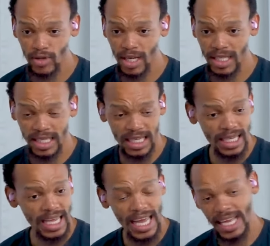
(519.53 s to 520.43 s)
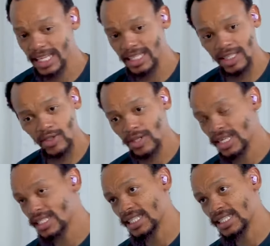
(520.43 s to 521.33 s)
2008,
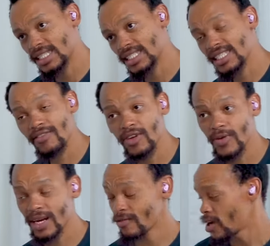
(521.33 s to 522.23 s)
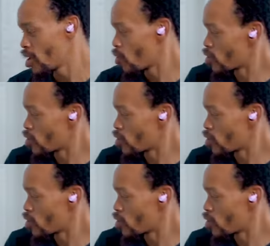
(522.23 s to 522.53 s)
2007, whatever,